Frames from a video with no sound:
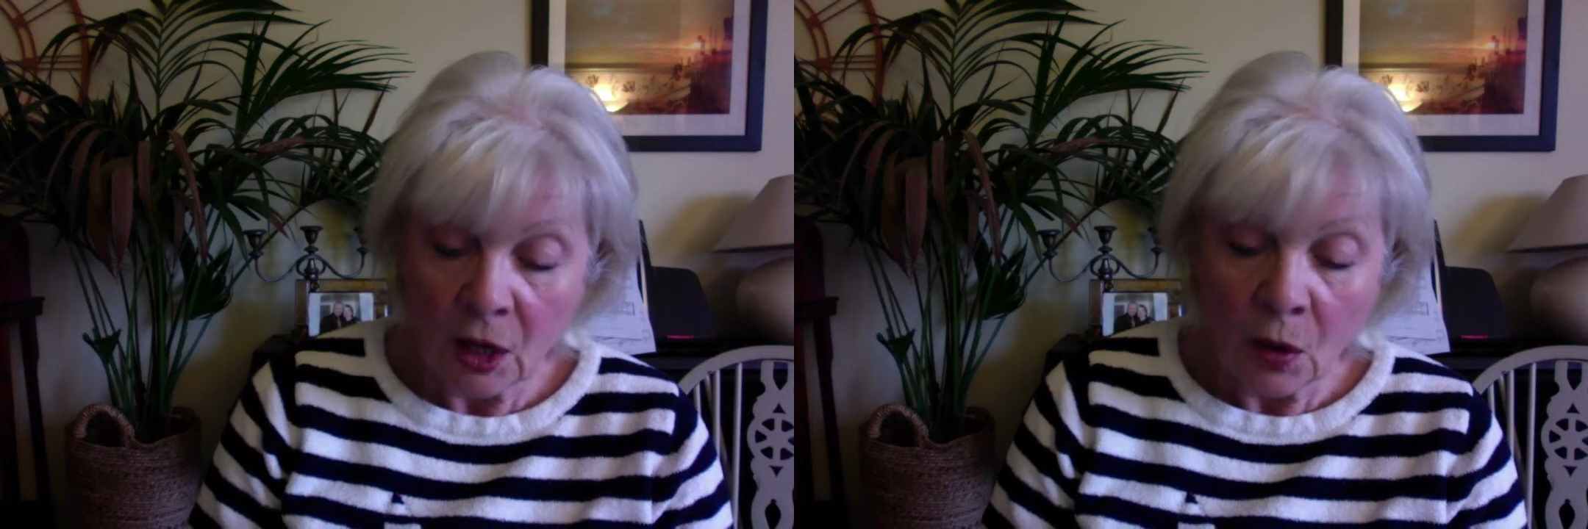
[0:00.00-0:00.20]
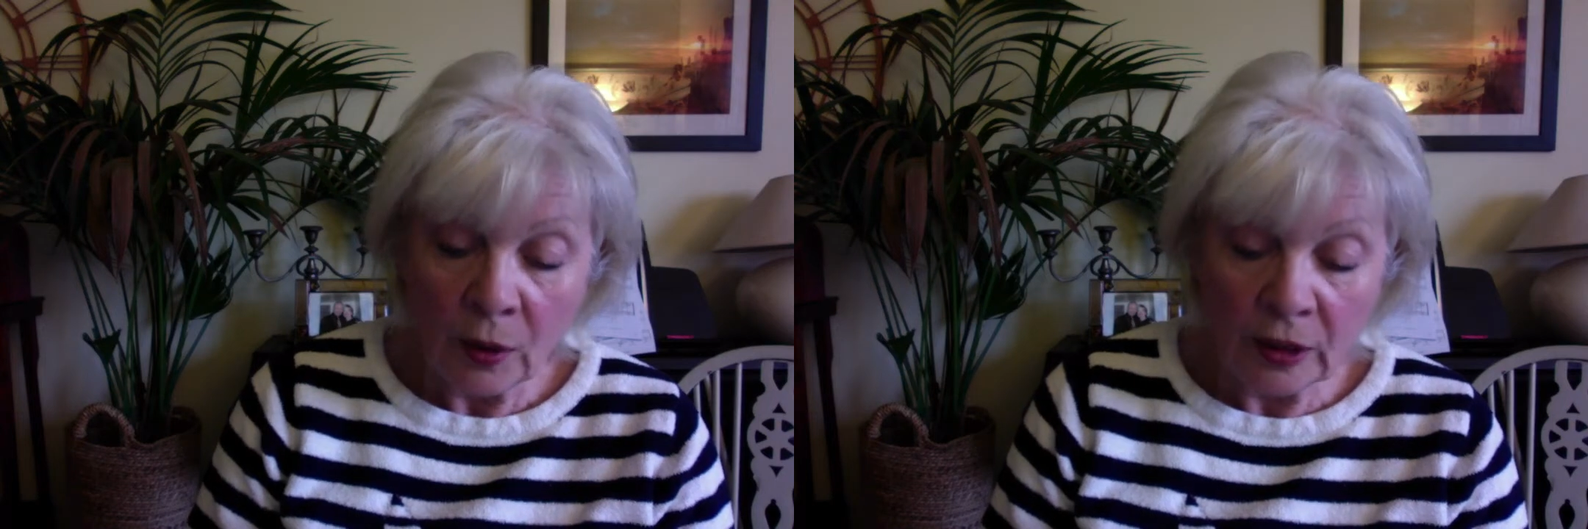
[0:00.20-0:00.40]

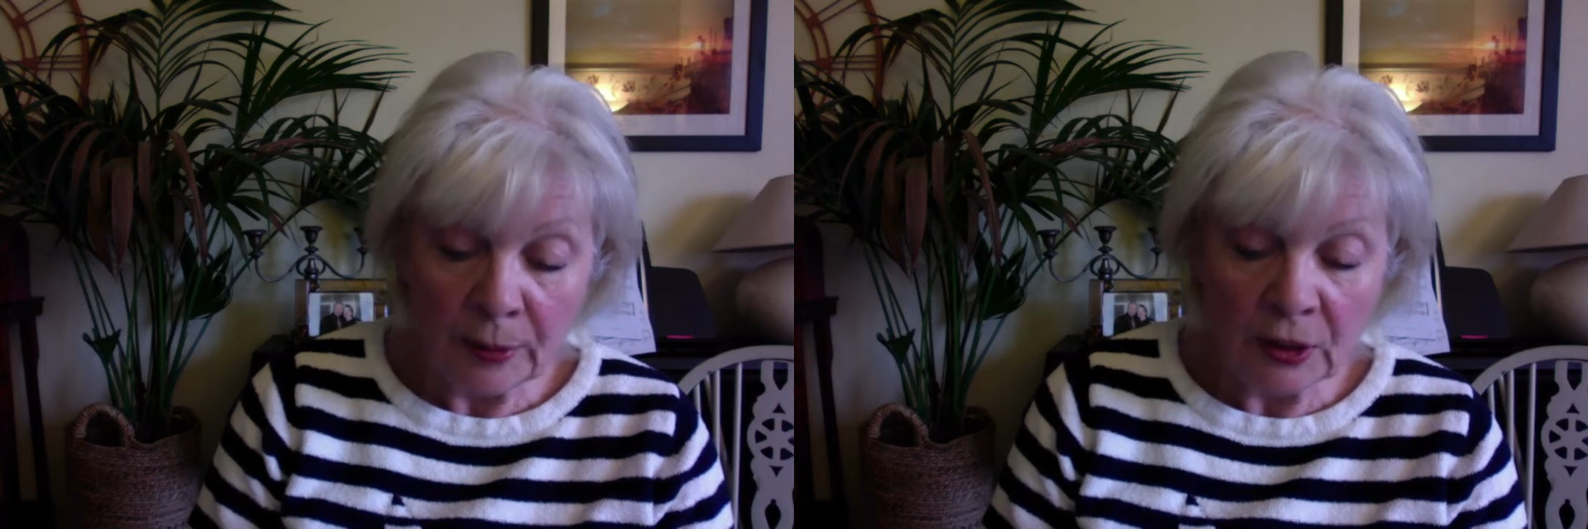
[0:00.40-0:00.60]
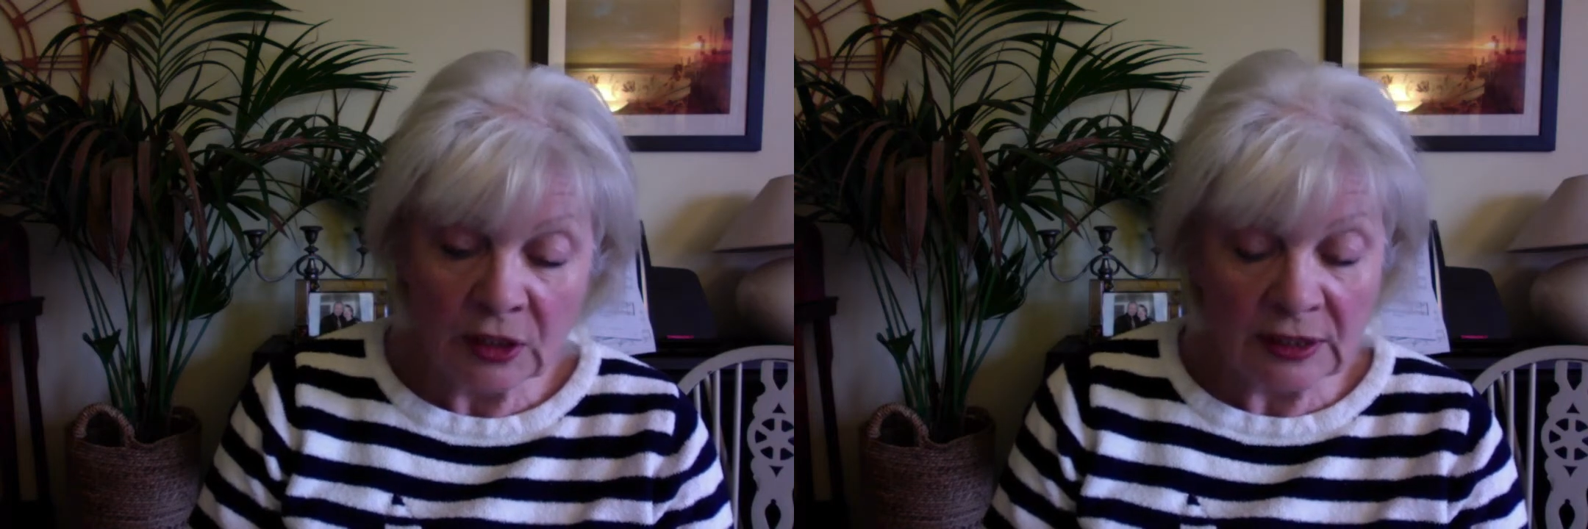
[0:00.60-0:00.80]
When a
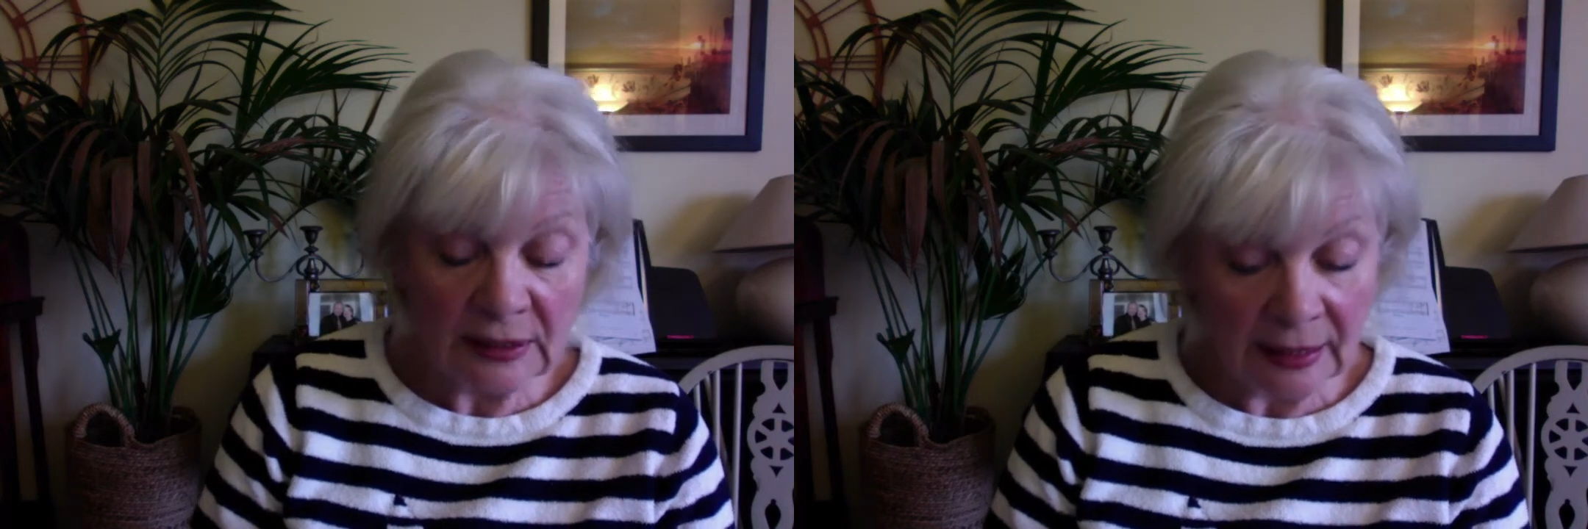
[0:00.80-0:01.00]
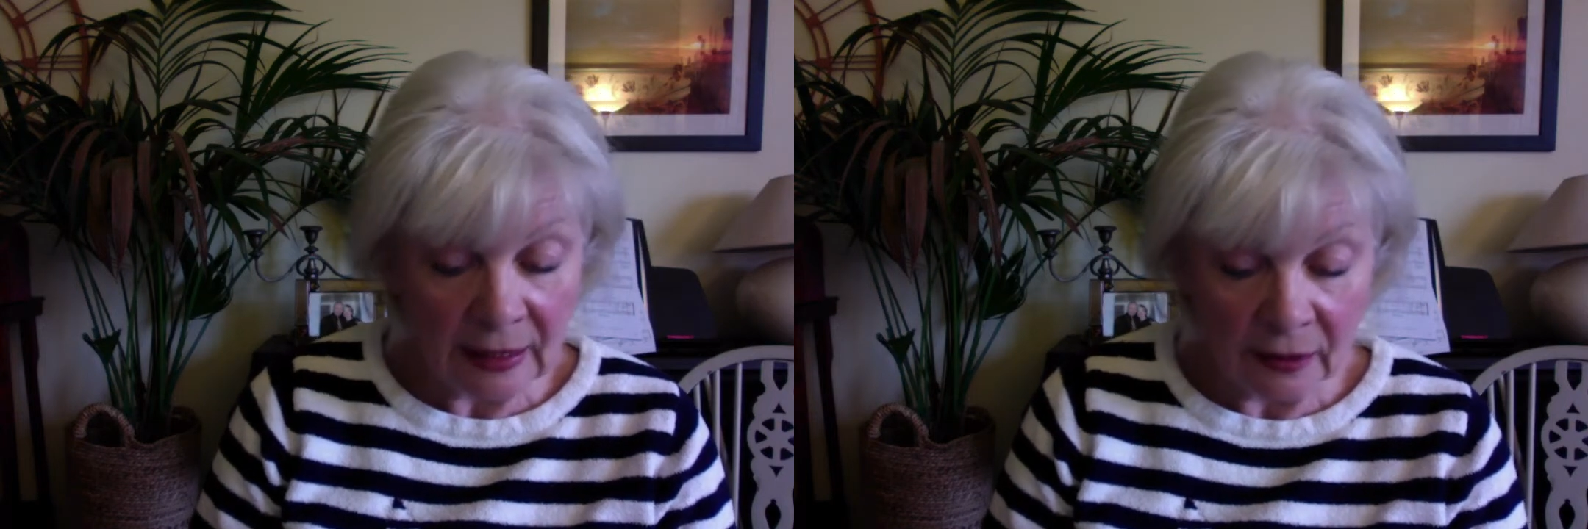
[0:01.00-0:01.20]
person is
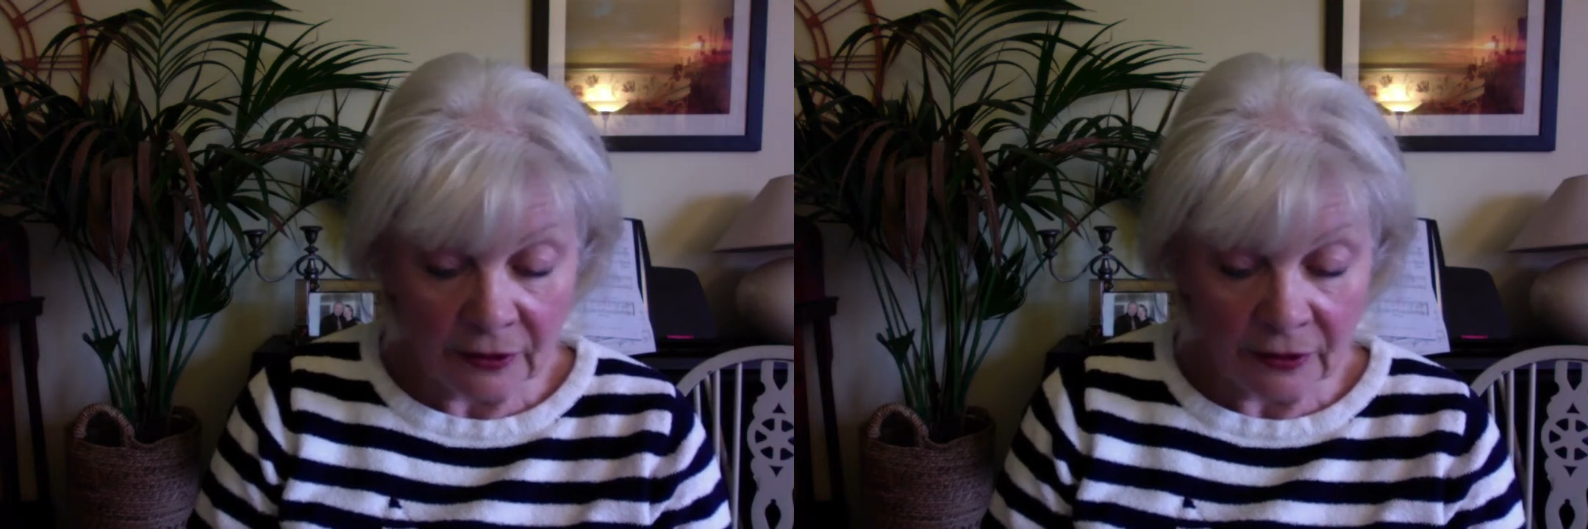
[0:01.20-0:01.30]
ill,